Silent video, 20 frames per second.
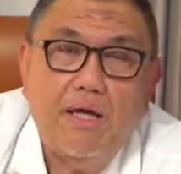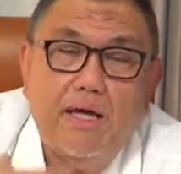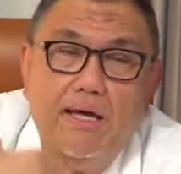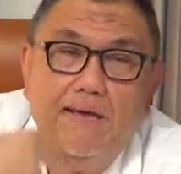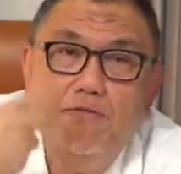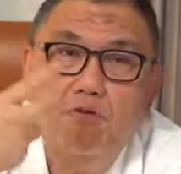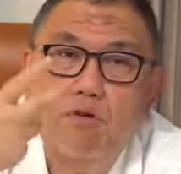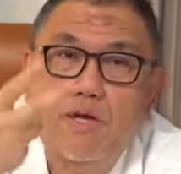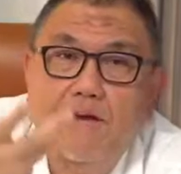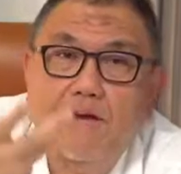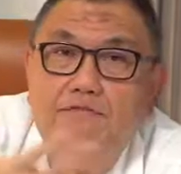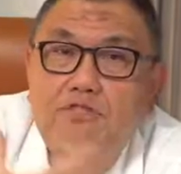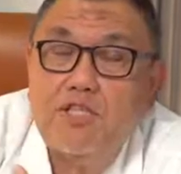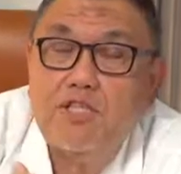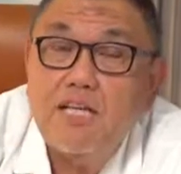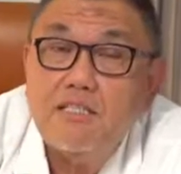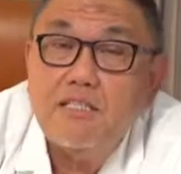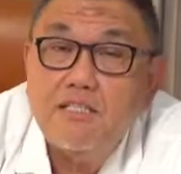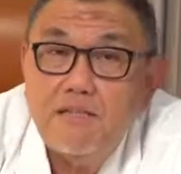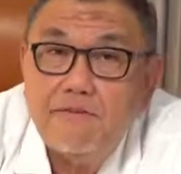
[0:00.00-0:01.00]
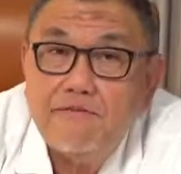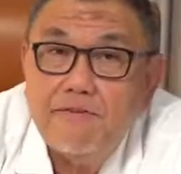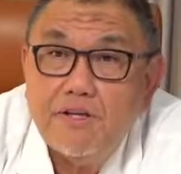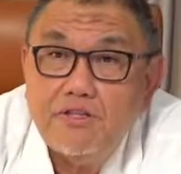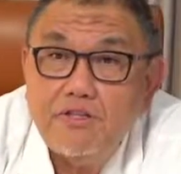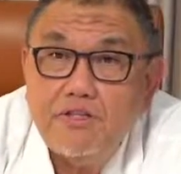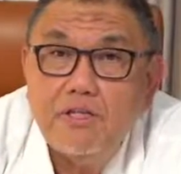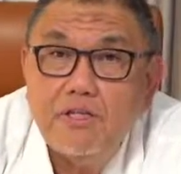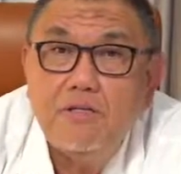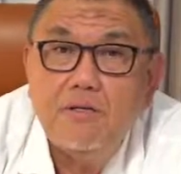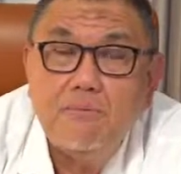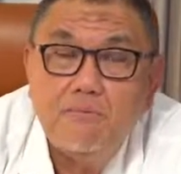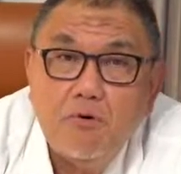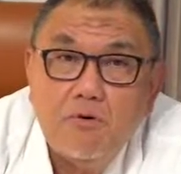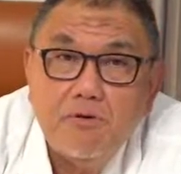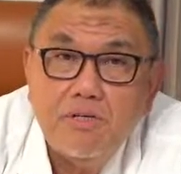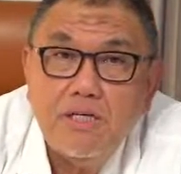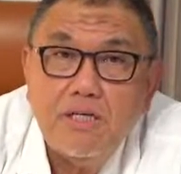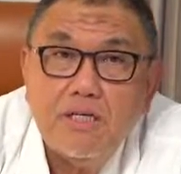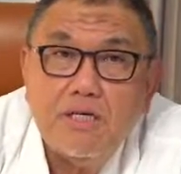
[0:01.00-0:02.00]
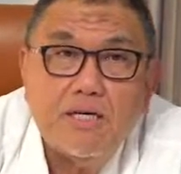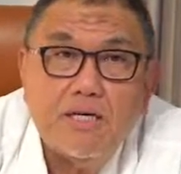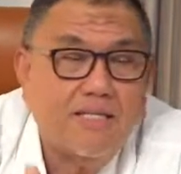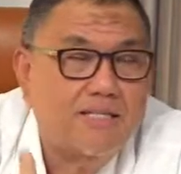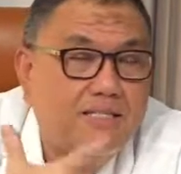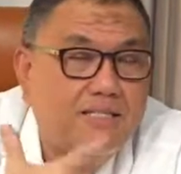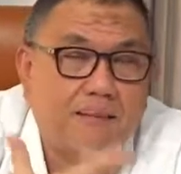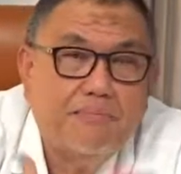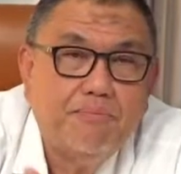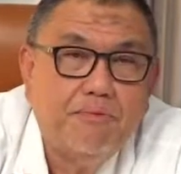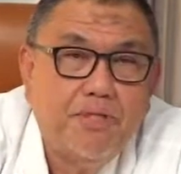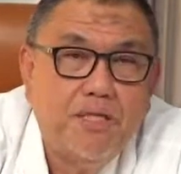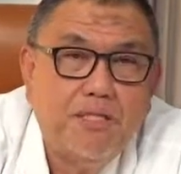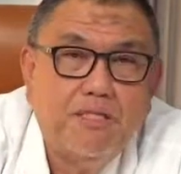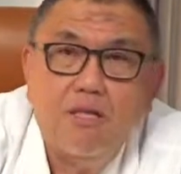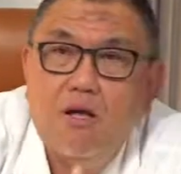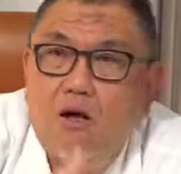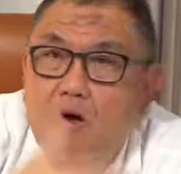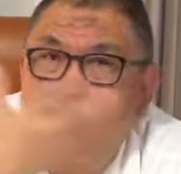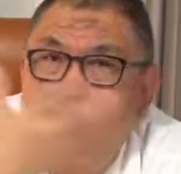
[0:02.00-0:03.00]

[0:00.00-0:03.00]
If you have chest infection, pneumonia, and sepsis,